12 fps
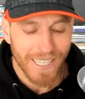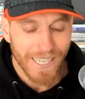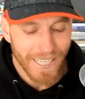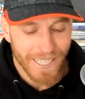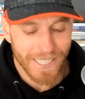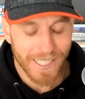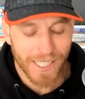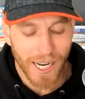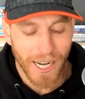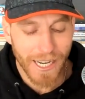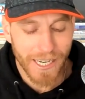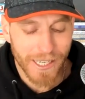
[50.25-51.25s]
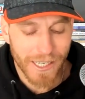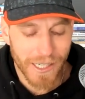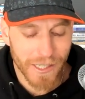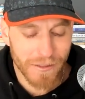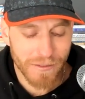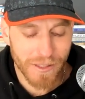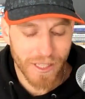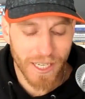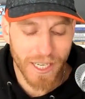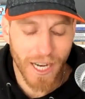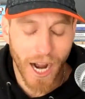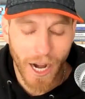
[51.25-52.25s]
inside of
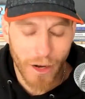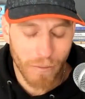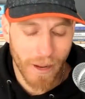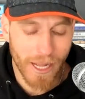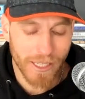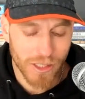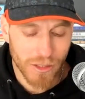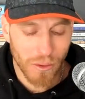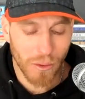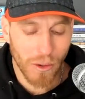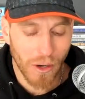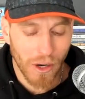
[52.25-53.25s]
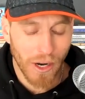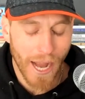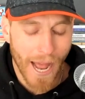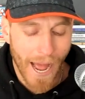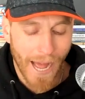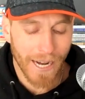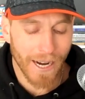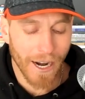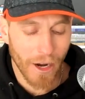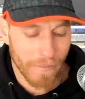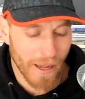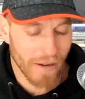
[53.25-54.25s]
the Ironman store at
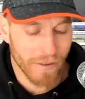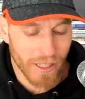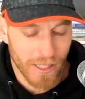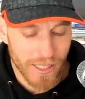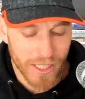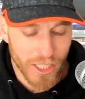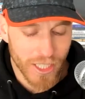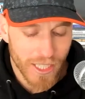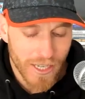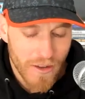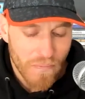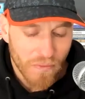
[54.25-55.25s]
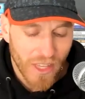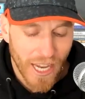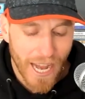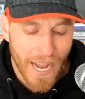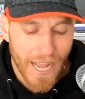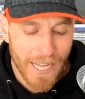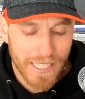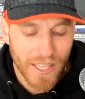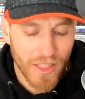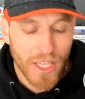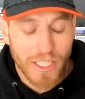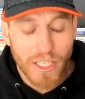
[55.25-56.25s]
Ironman Village. And
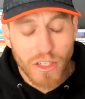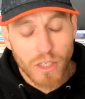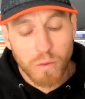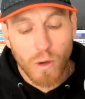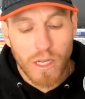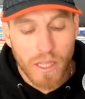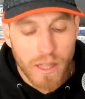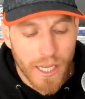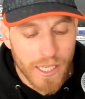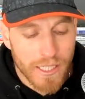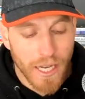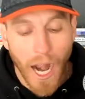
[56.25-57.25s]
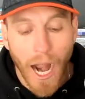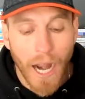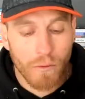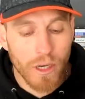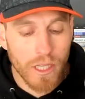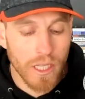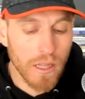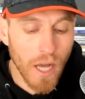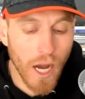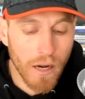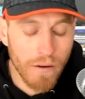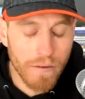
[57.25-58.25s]
this is just one of the things that I really
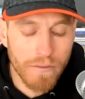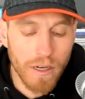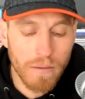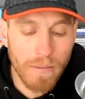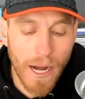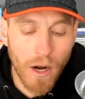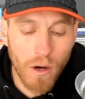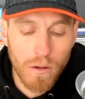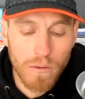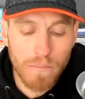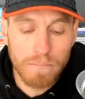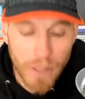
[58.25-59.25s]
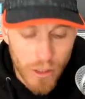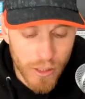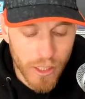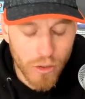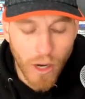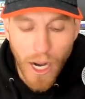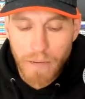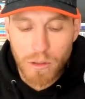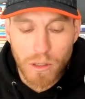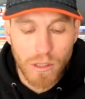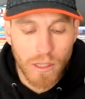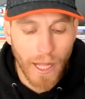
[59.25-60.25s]
love about building
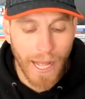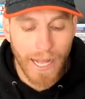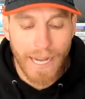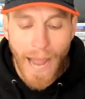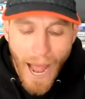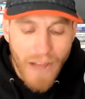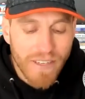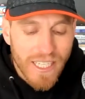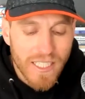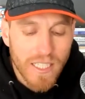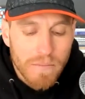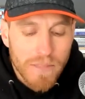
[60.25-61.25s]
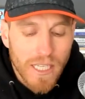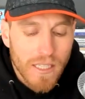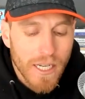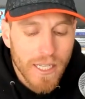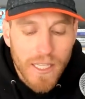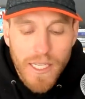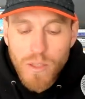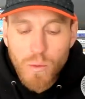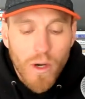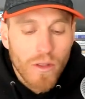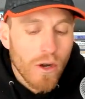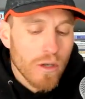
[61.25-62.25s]
tribal and having something like this
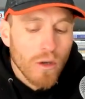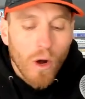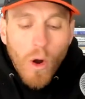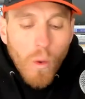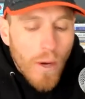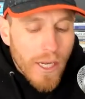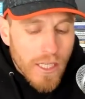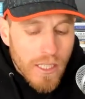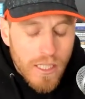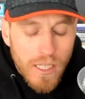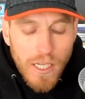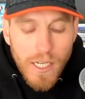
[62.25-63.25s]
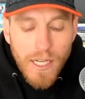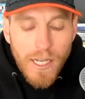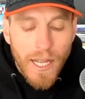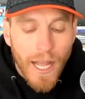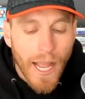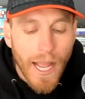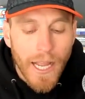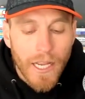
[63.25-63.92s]
where there's always a